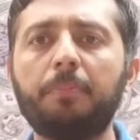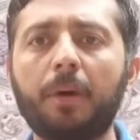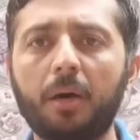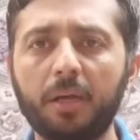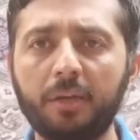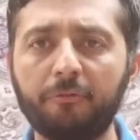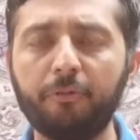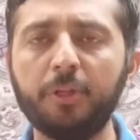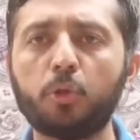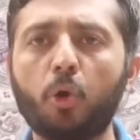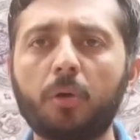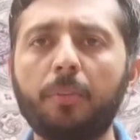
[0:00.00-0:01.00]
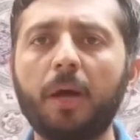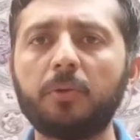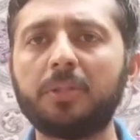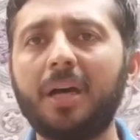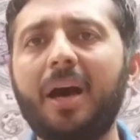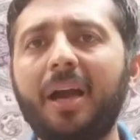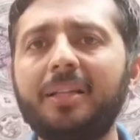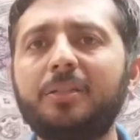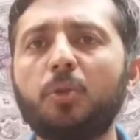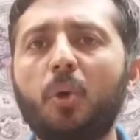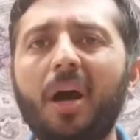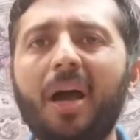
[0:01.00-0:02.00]
But if we talk about IELTS,
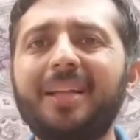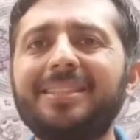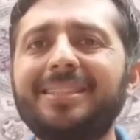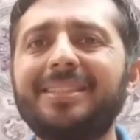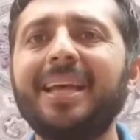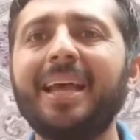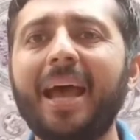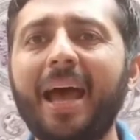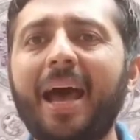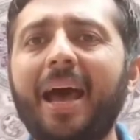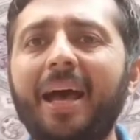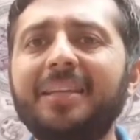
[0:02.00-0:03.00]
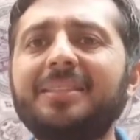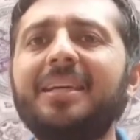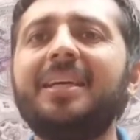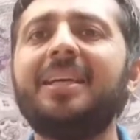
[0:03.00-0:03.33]
so IELTS has